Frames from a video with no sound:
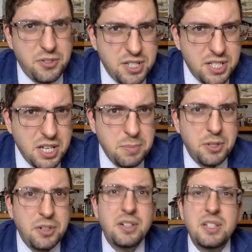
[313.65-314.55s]

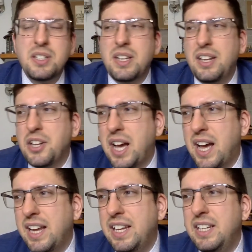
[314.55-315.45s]
summer and in the
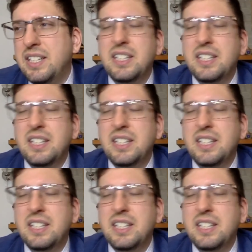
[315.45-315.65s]
high heat,